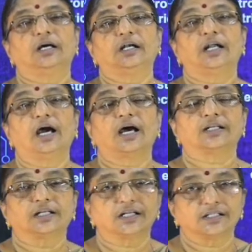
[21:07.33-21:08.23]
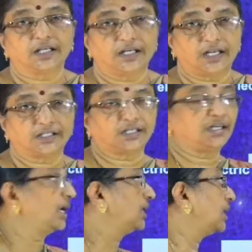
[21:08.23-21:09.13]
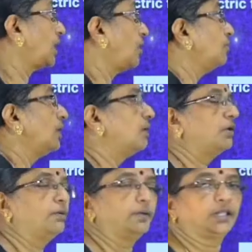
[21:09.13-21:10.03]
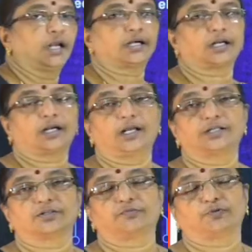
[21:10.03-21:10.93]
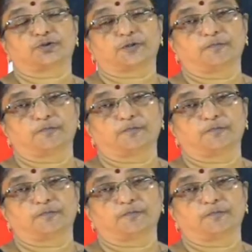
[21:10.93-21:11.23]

larger is the intensity, and crowded will be the electric lines of force.